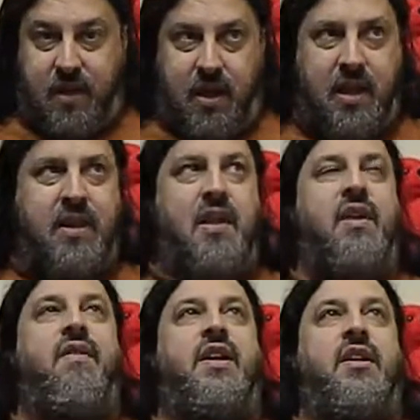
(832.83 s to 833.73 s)
uh, not
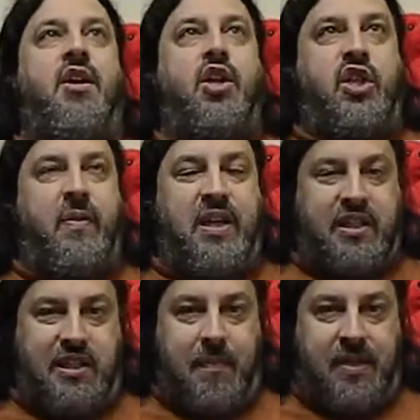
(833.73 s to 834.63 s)
everything should be
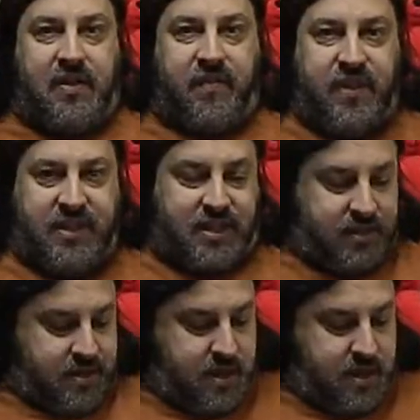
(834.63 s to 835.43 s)
just lumped under physics.